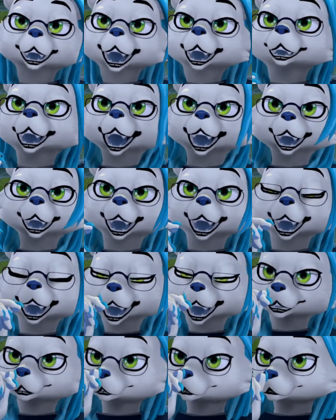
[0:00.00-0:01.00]
fucking
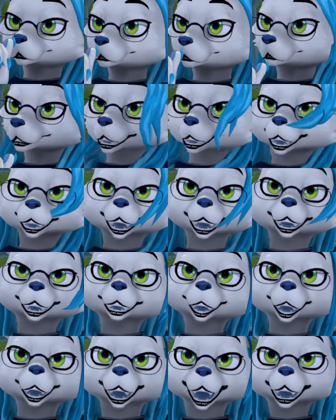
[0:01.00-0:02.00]
nut
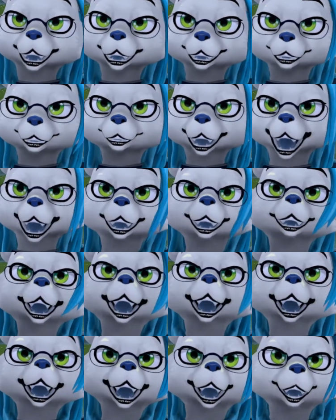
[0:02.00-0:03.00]
nutcase and
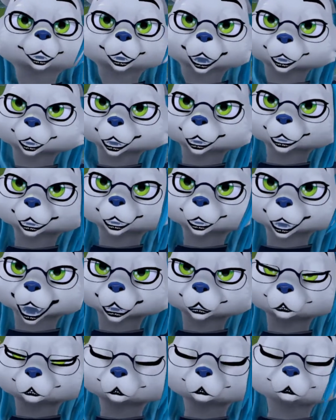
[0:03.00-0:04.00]
fucking goes berserk,
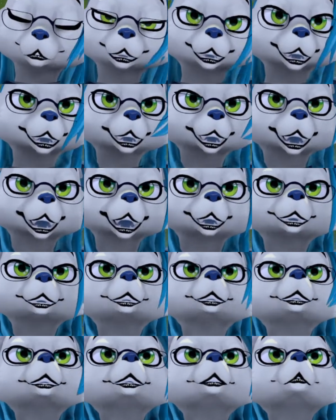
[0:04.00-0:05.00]
that
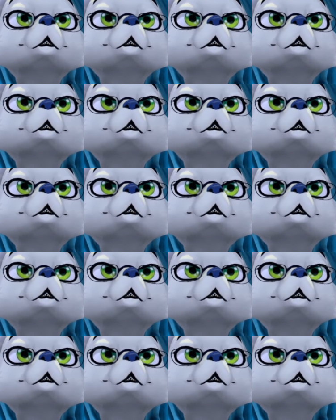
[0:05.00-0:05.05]
is